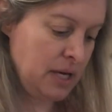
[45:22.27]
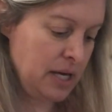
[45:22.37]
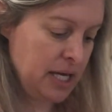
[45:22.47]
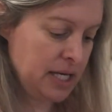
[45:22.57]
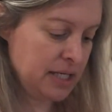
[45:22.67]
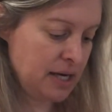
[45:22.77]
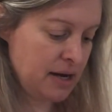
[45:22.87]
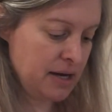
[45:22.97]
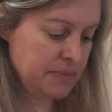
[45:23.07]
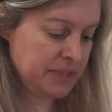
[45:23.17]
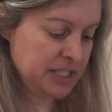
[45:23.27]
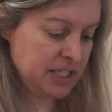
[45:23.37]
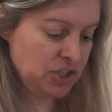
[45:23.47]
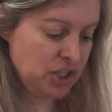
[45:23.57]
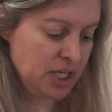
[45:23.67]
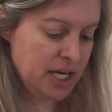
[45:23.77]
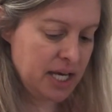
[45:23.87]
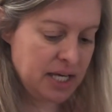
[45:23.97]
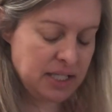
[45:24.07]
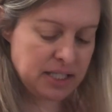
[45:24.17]
and I am stitching
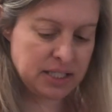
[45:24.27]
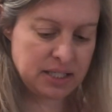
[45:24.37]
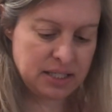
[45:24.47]
it